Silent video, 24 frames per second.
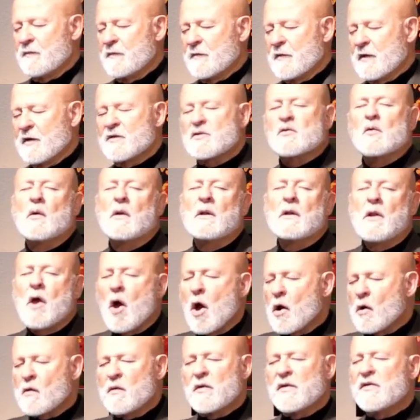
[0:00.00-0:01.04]
So
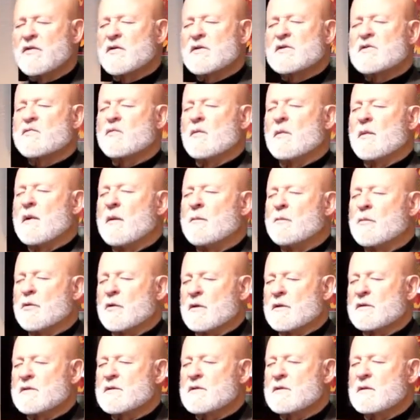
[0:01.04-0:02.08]
along with this
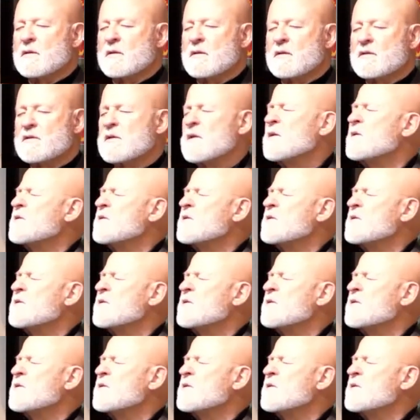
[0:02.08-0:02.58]
remembrance, since